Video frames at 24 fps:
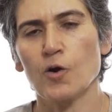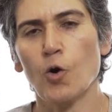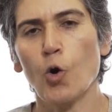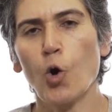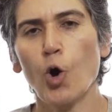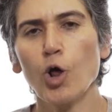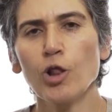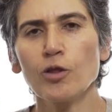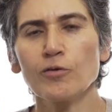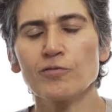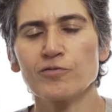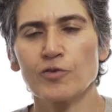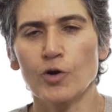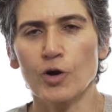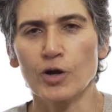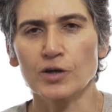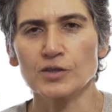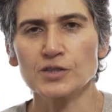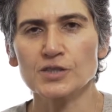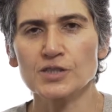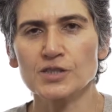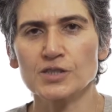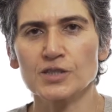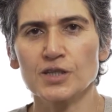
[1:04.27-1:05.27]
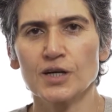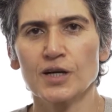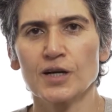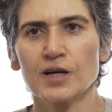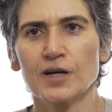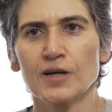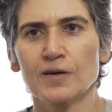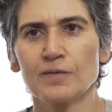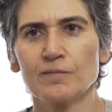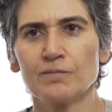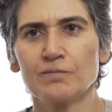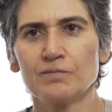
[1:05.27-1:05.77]
All of us,
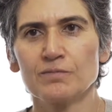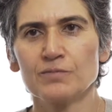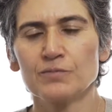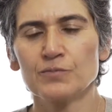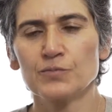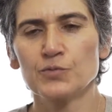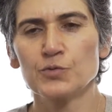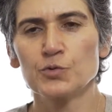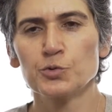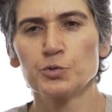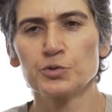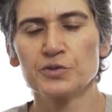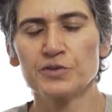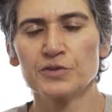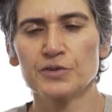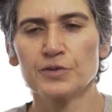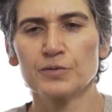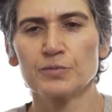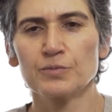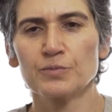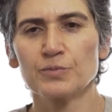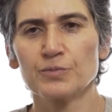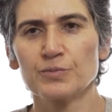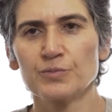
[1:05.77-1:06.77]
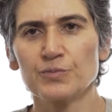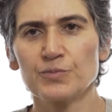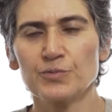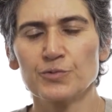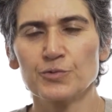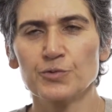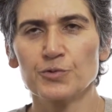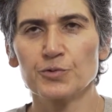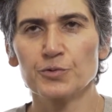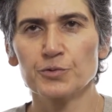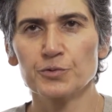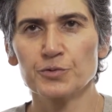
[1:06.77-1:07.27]
through
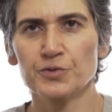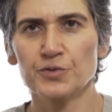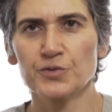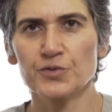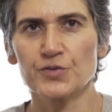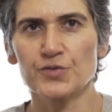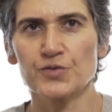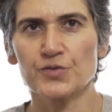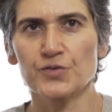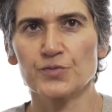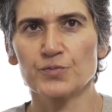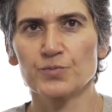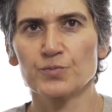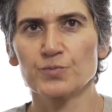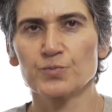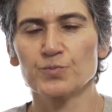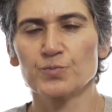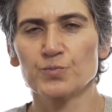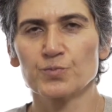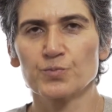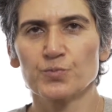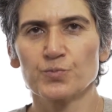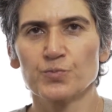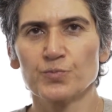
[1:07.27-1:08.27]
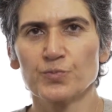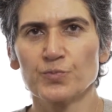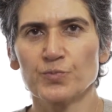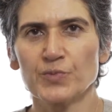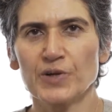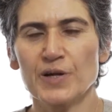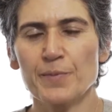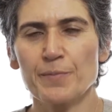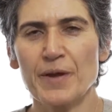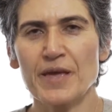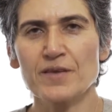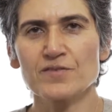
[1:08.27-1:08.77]
this
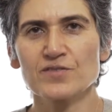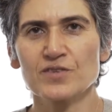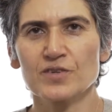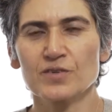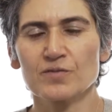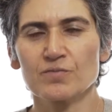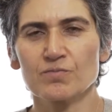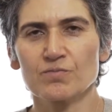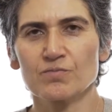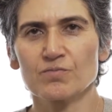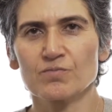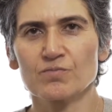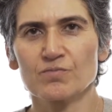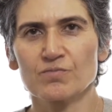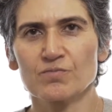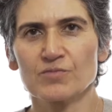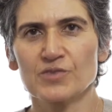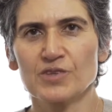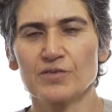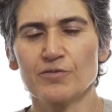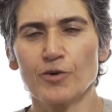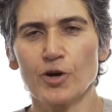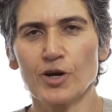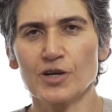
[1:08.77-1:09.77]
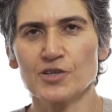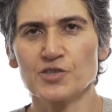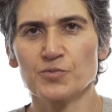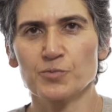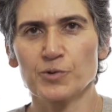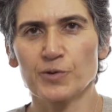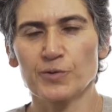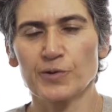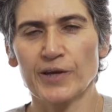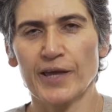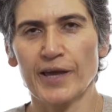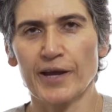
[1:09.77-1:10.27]
amazing device
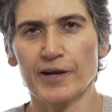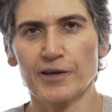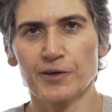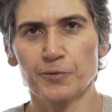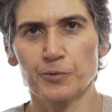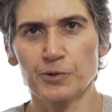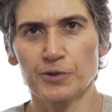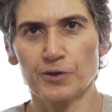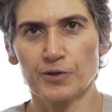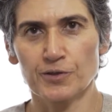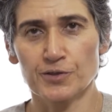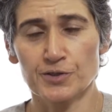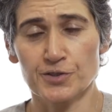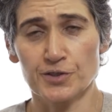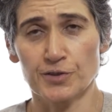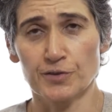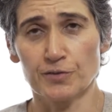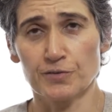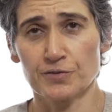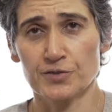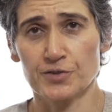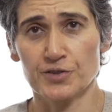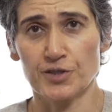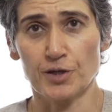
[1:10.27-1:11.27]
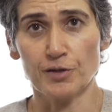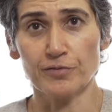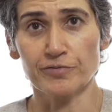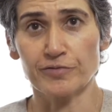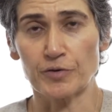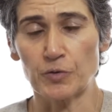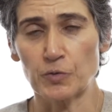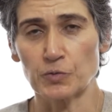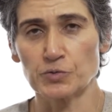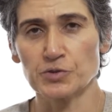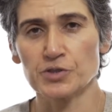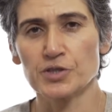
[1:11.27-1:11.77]
we carry with ourselves, cell
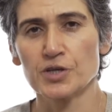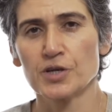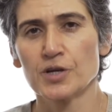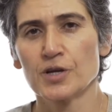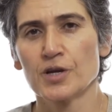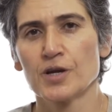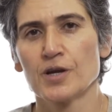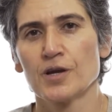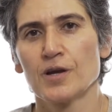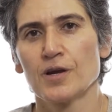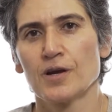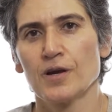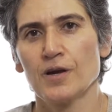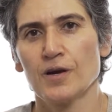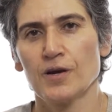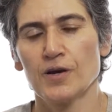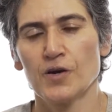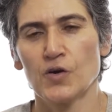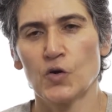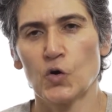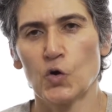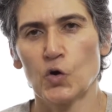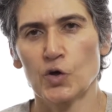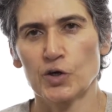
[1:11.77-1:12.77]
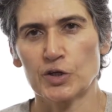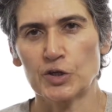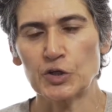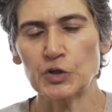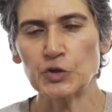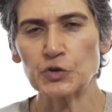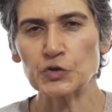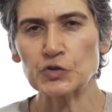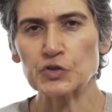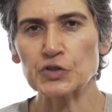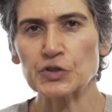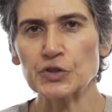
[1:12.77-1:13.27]
phones, are
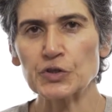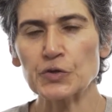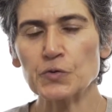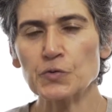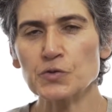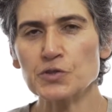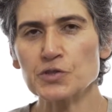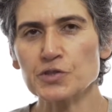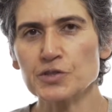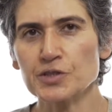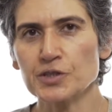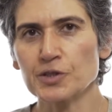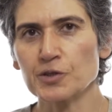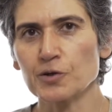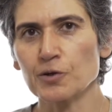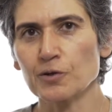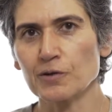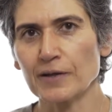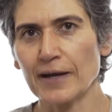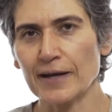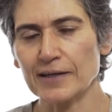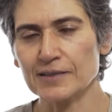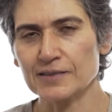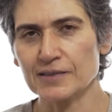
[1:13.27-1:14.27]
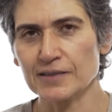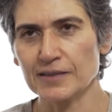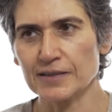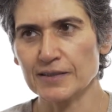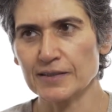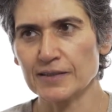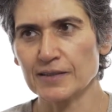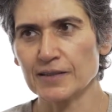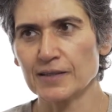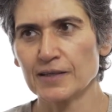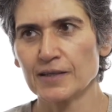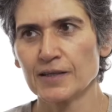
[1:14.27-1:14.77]
continuously
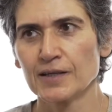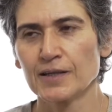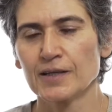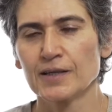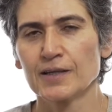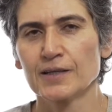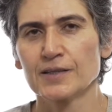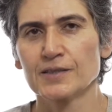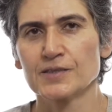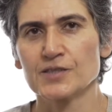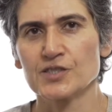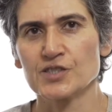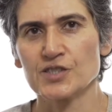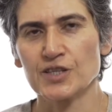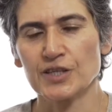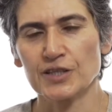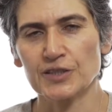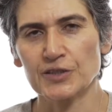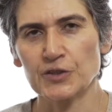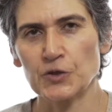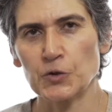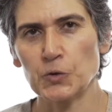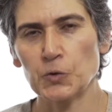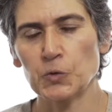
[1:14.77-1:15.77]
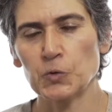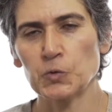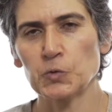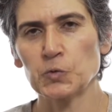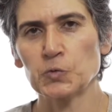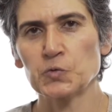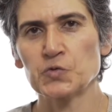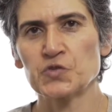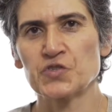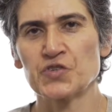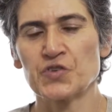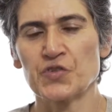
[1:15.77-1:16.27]
collecting
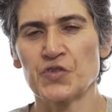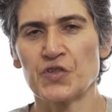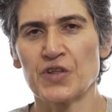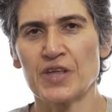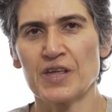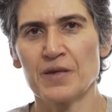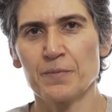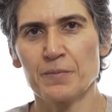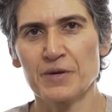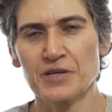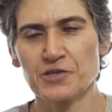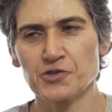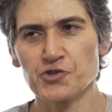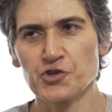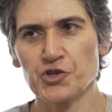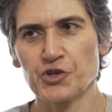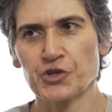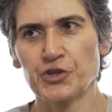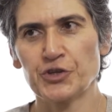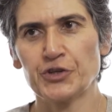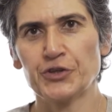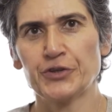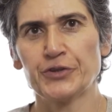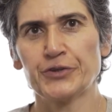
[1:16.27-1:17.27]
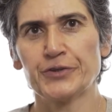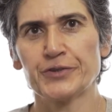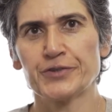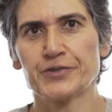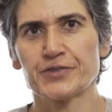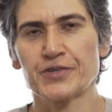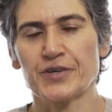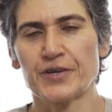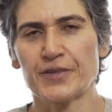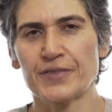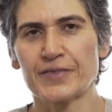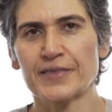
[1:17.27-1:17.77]
signals and
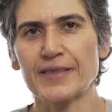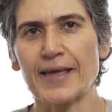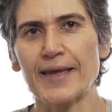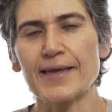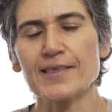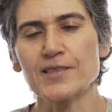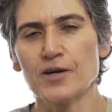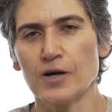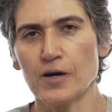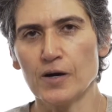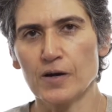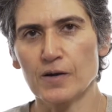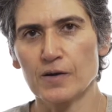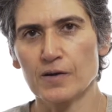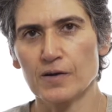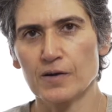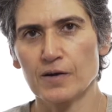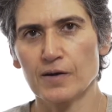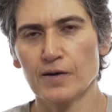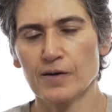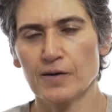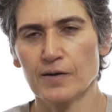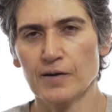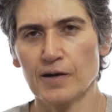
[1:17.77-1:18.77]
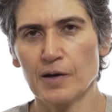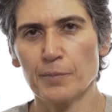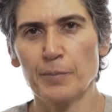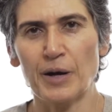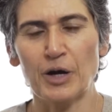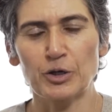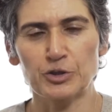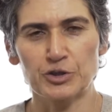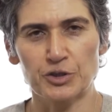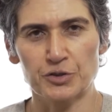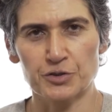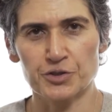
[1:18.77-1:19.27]
images and data
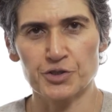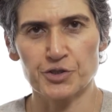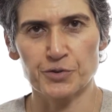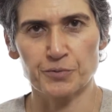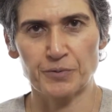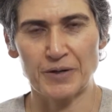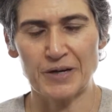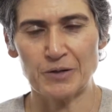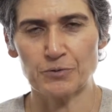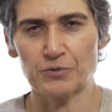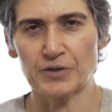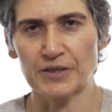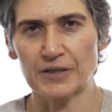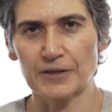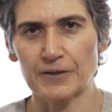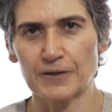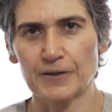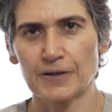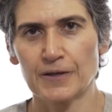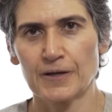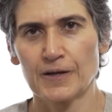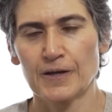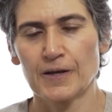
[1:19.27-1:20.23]
about our surrounding.